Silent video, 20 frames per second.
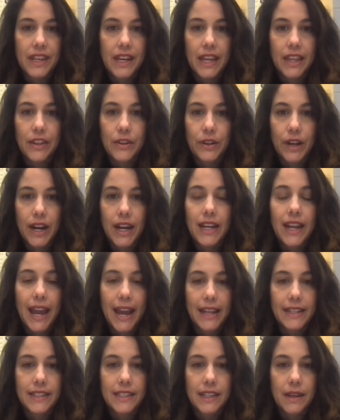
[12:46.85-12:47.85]
and eighth grade
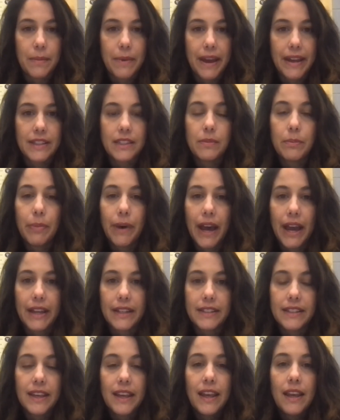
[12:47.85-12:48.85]
at DMS,
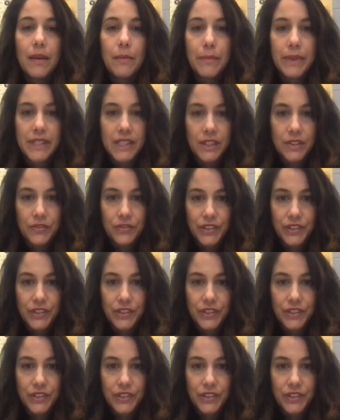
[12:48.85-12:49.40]
but Mrs.